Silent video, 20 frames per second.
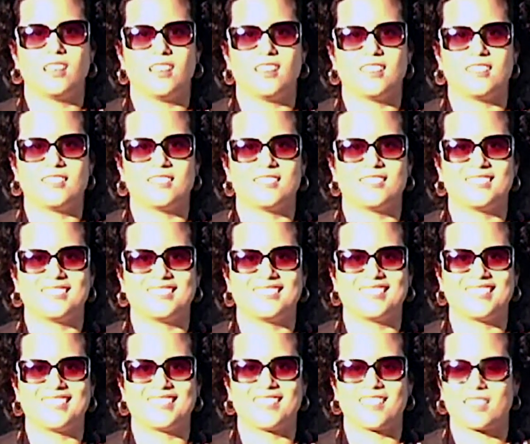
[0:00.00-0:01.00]

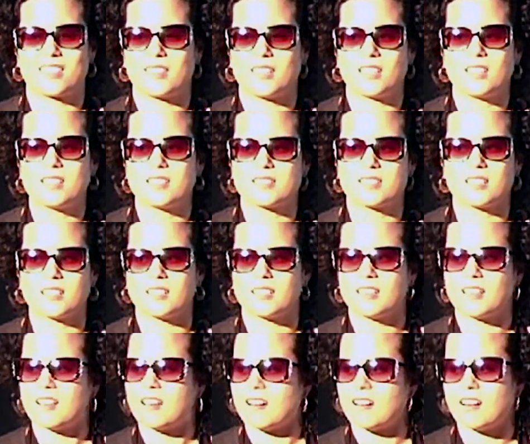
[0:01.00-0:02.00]
and the thing is
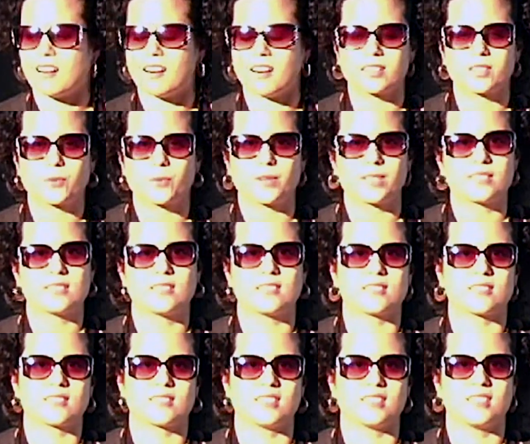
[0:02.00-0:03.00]
a art
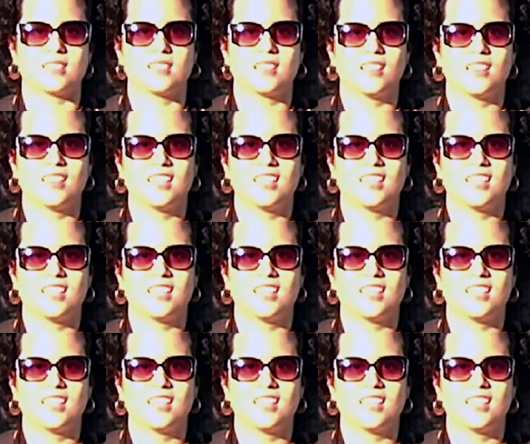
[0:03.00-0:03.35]
residency.